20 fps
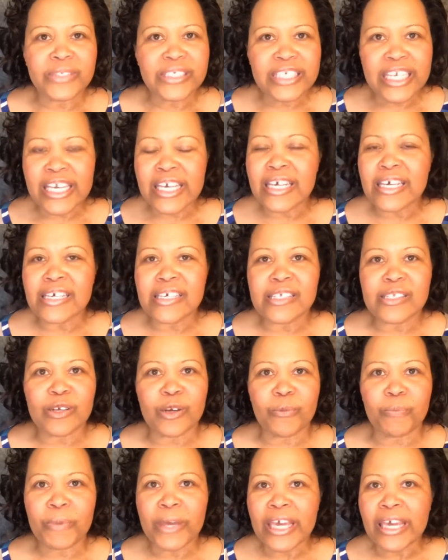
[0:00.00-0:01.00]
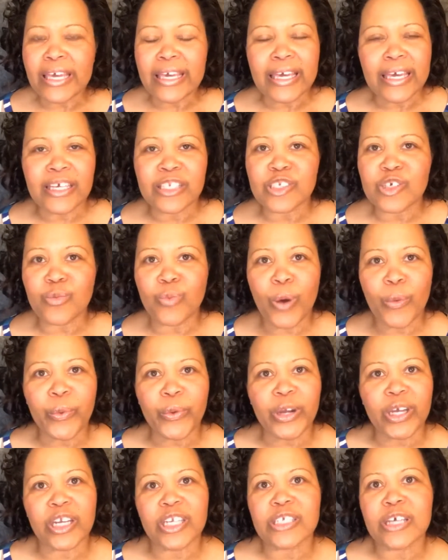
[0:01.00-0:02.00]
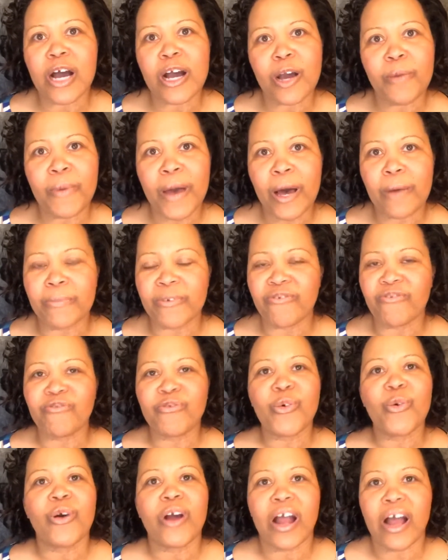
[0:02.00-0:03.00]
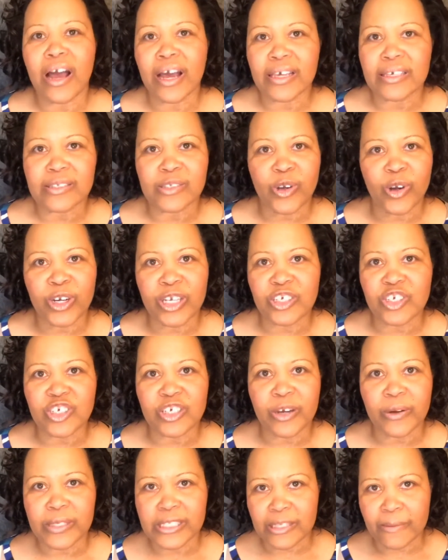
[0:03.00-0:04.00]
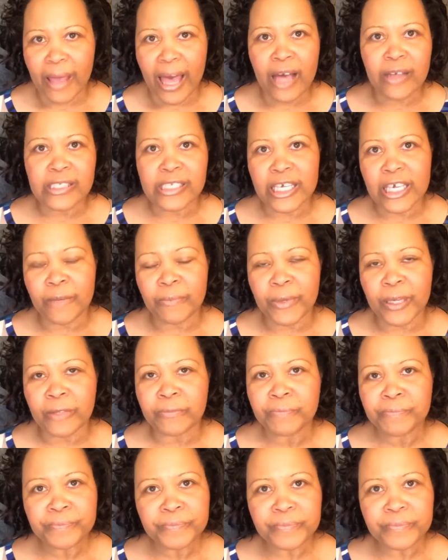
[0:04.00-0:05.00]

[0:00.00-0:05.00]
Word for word: tease or peek into what we were going to talk about before I started sharing some housekeeping